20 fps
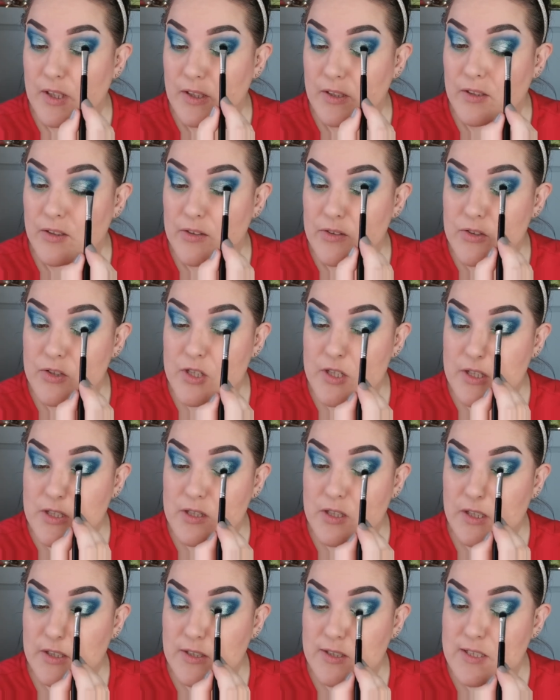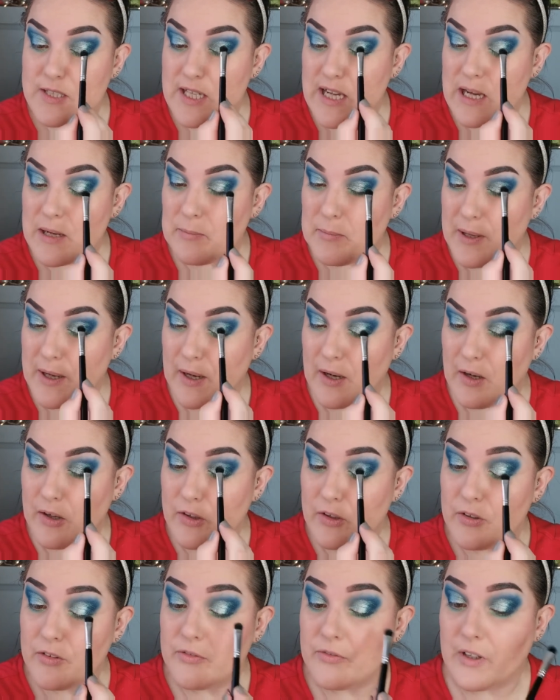And just kind of tap it
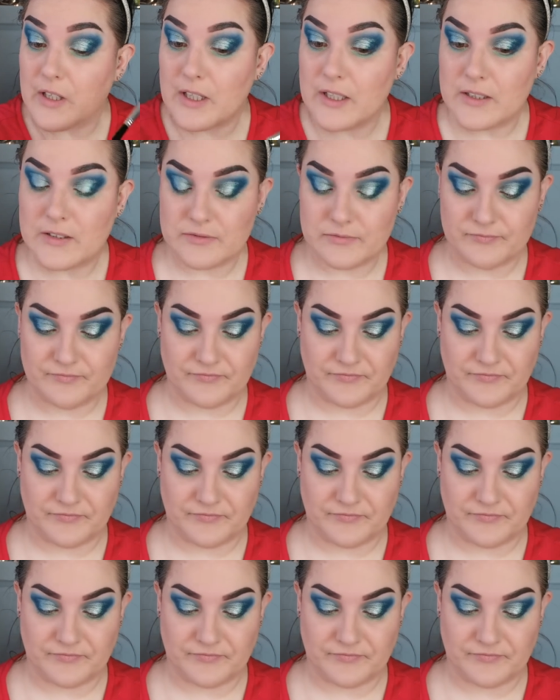over